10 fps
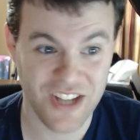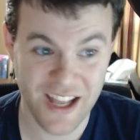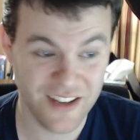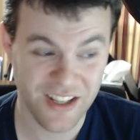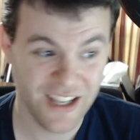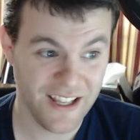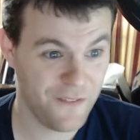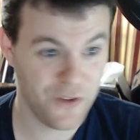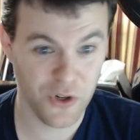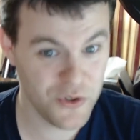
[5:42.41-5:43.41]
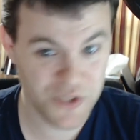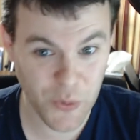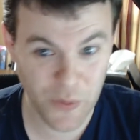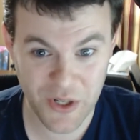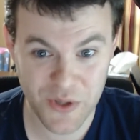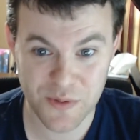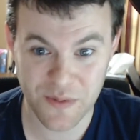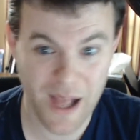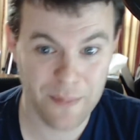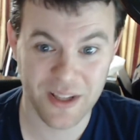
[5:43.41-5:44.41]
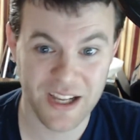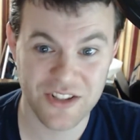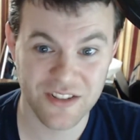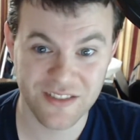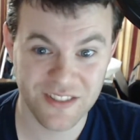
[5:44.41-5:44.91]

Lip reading: And if you're using a Windows application,